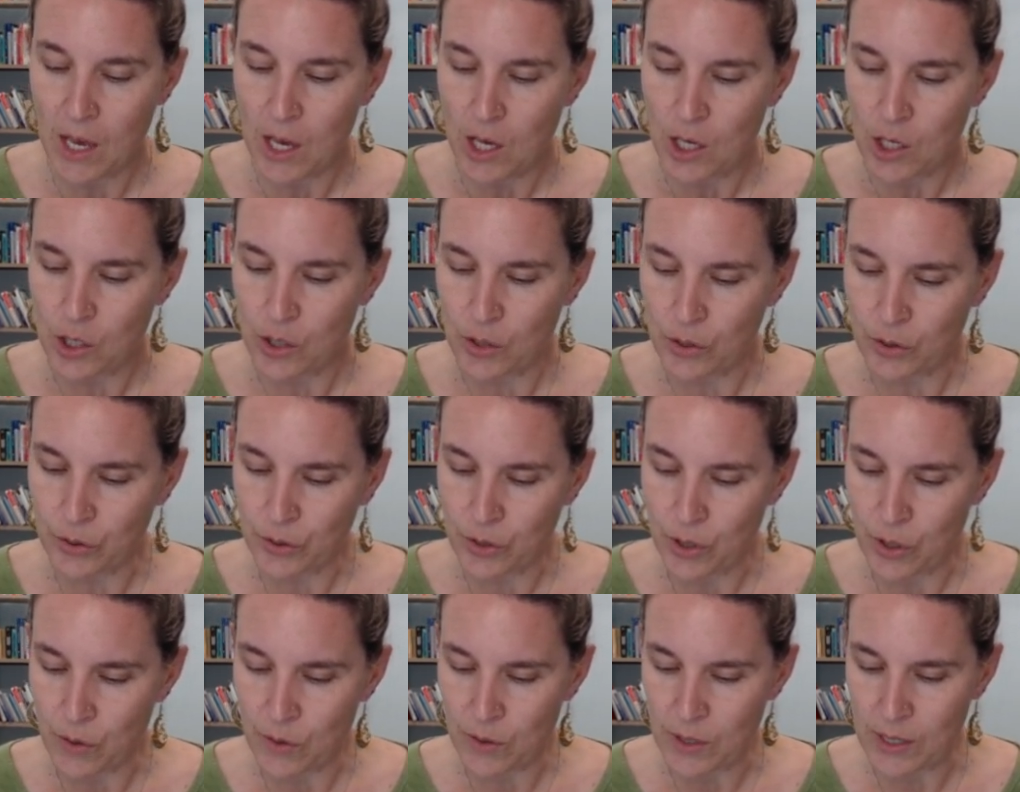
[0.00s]
You'll
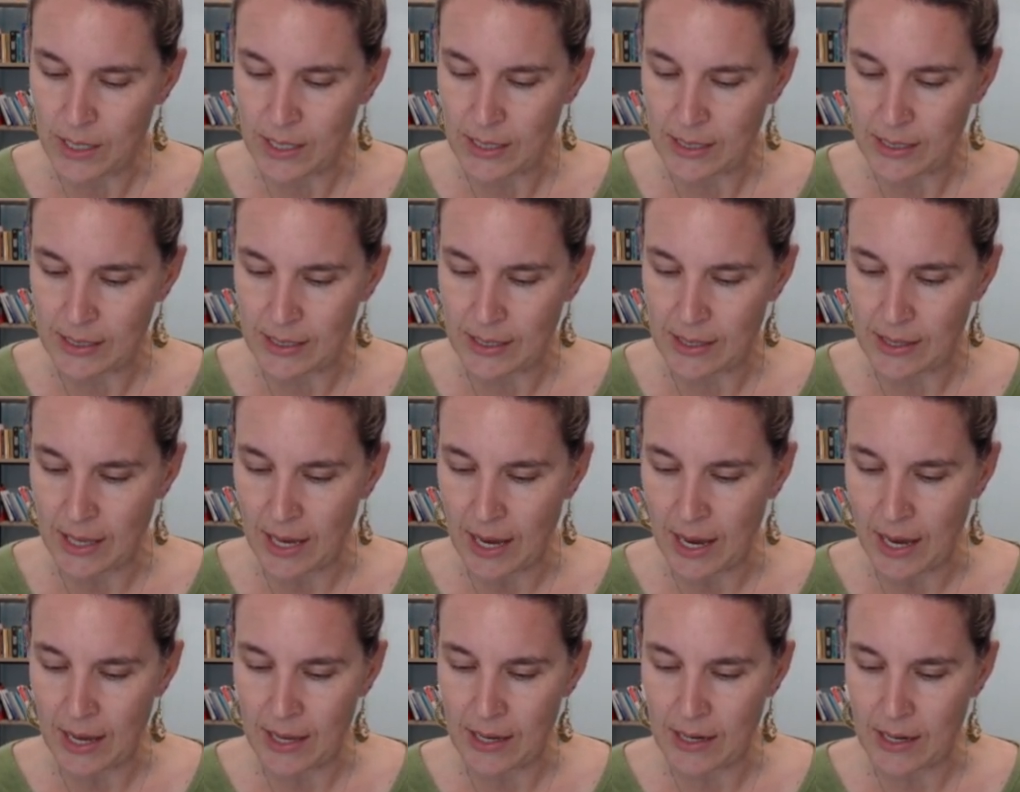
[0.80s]
notice
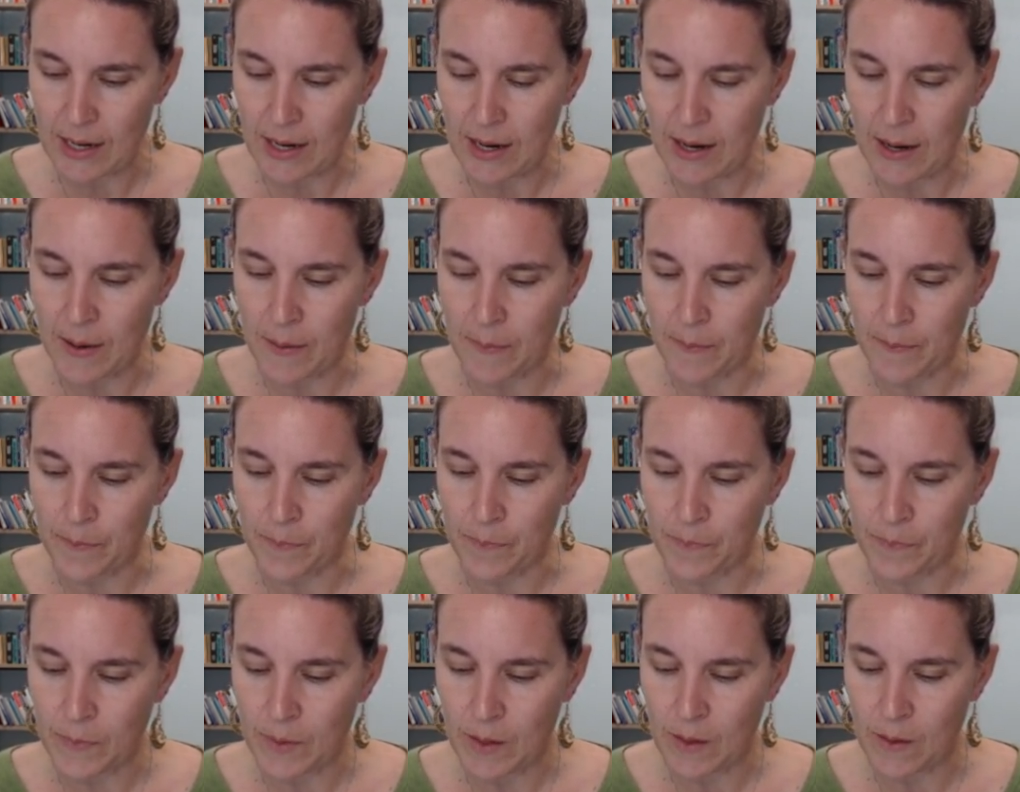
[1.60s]
that
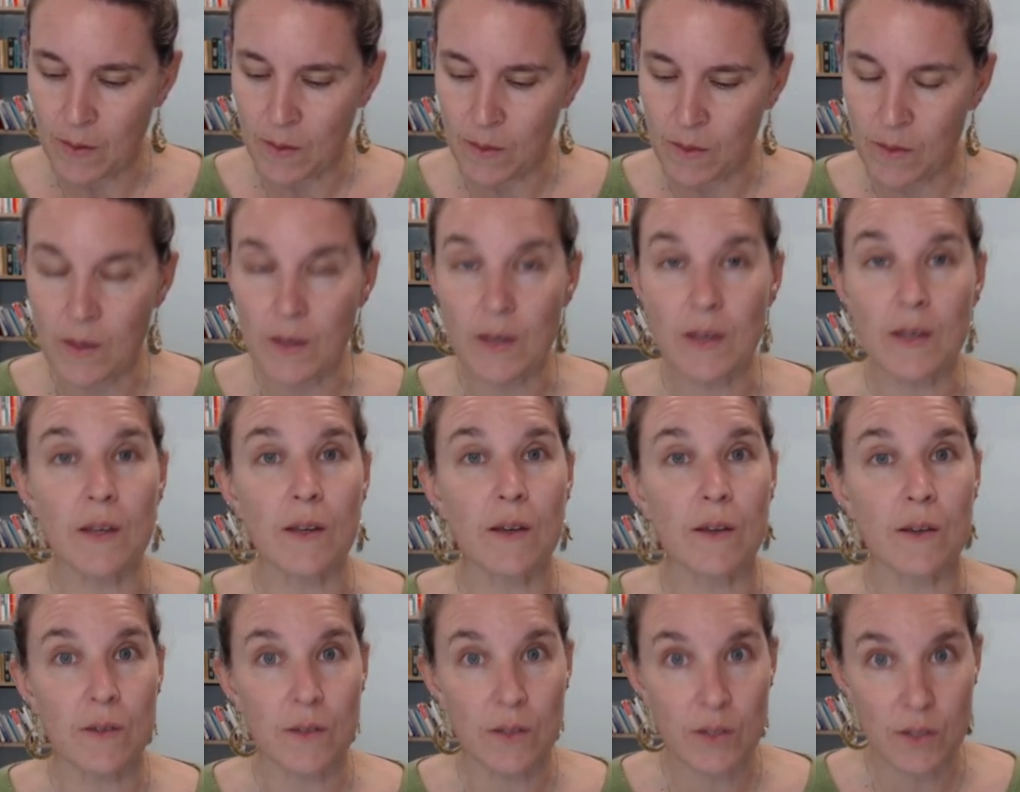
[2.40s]
um,
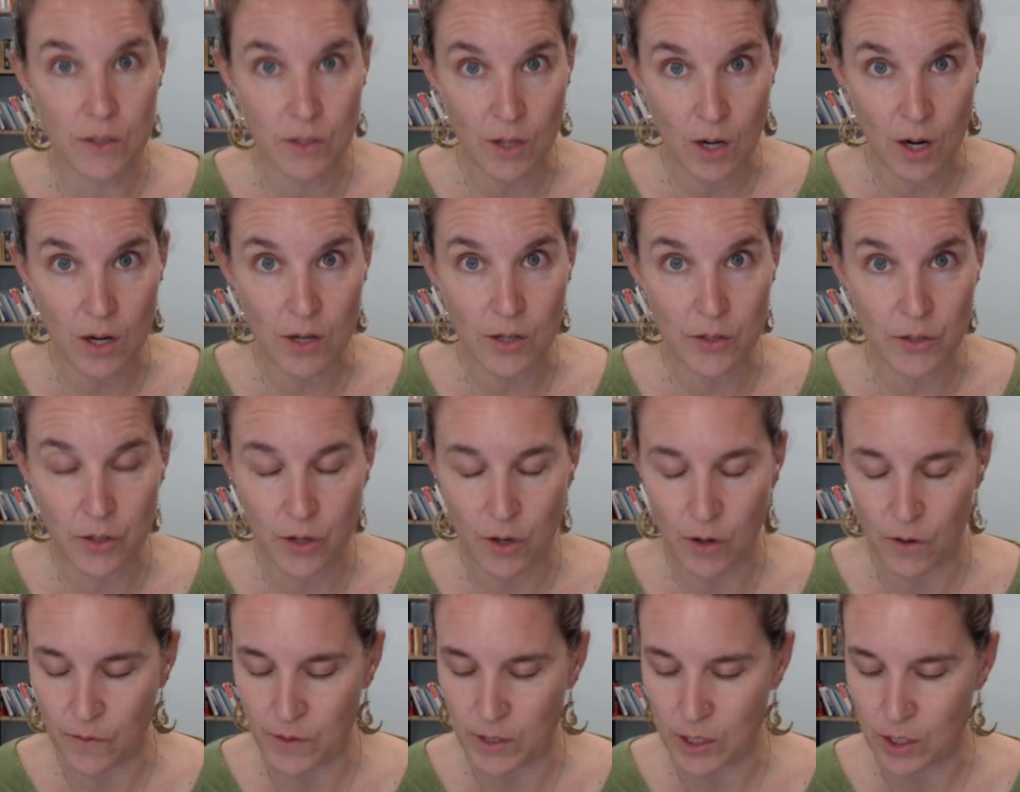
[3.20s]
the SARS
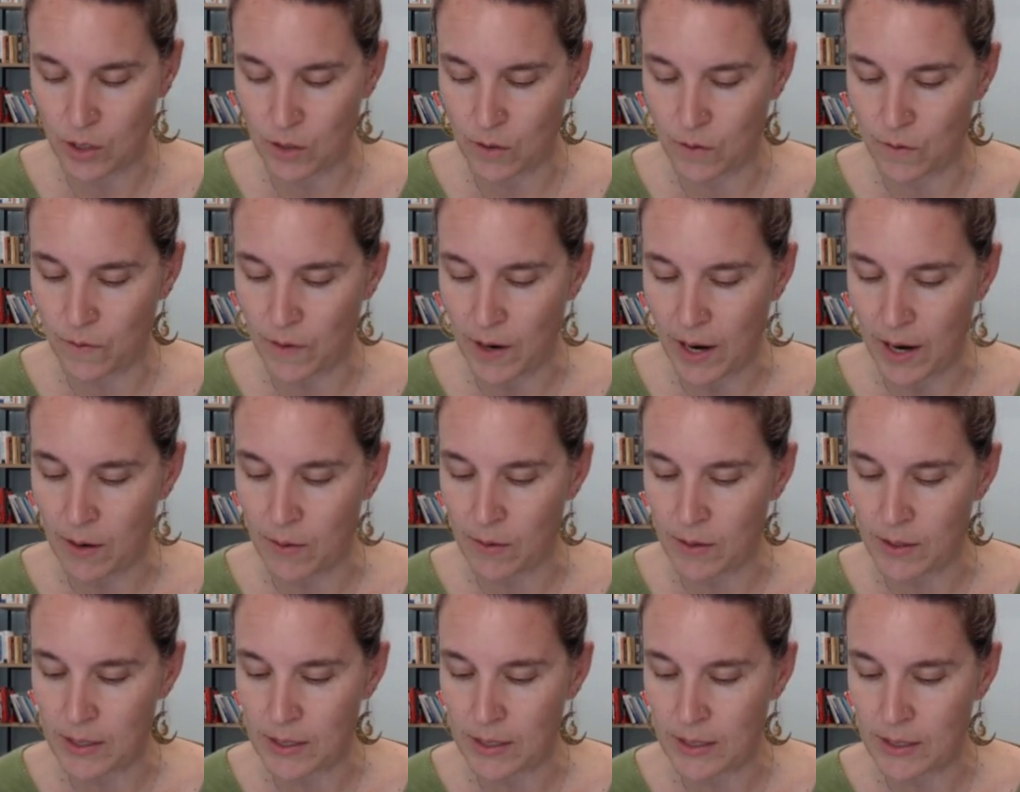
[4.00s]
CoV 2
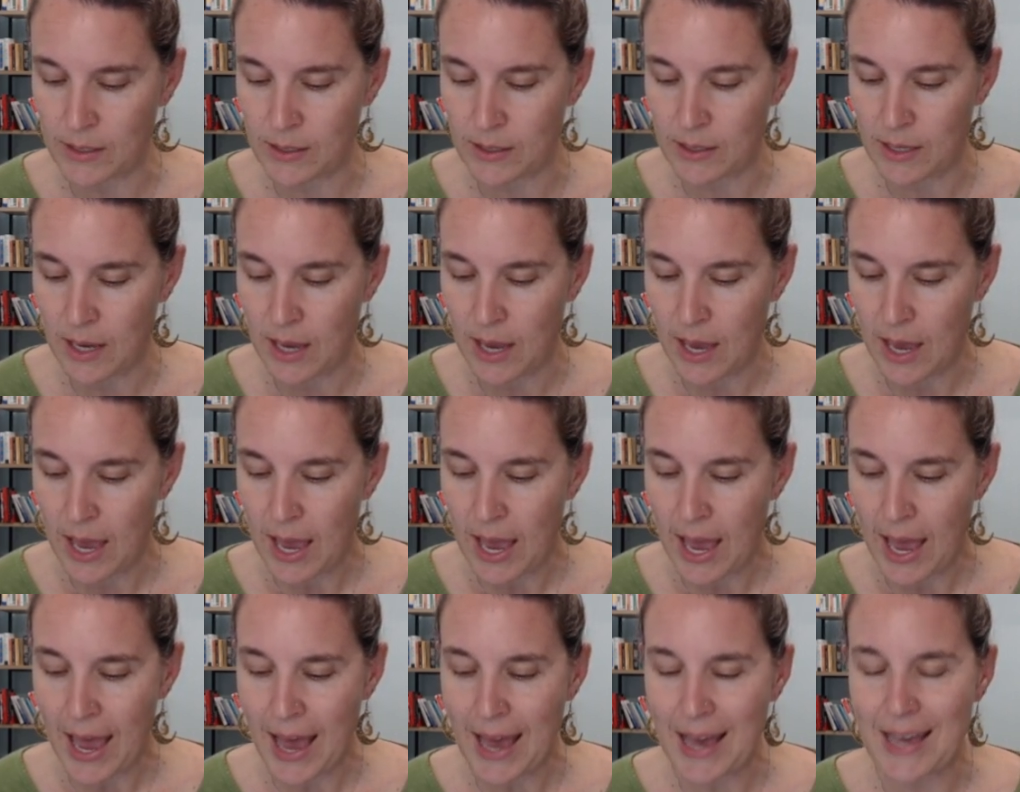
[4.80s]
virus
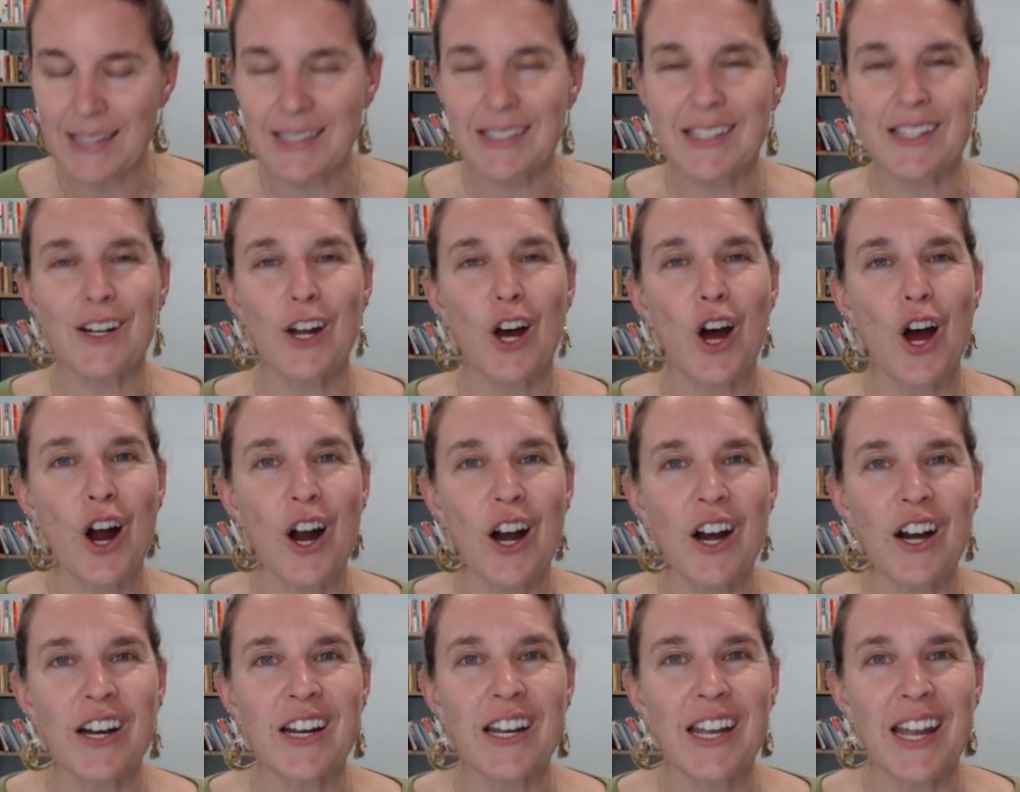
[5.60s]
has an
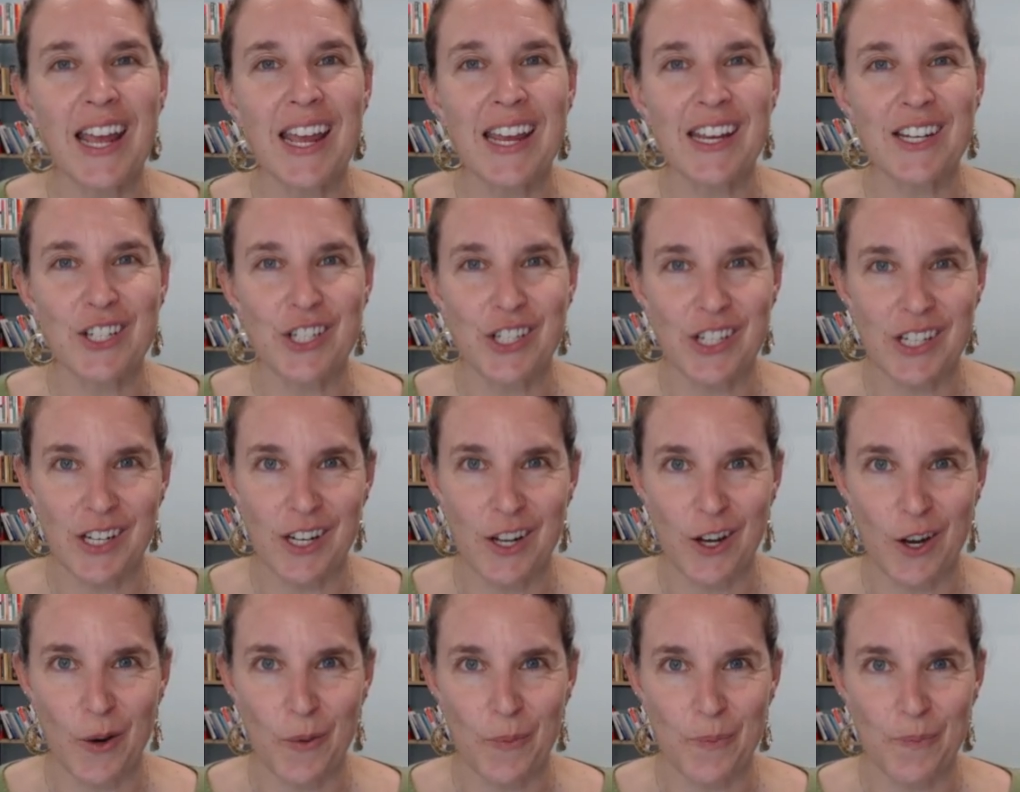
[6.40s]
RNA
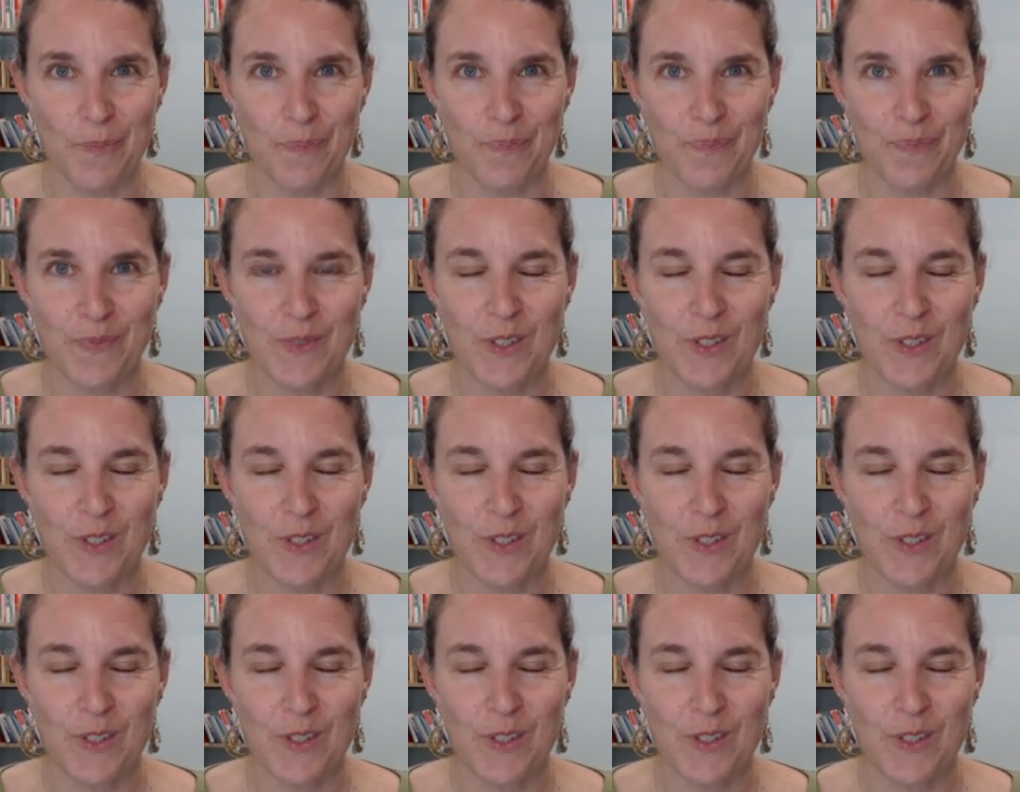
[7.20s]
genome.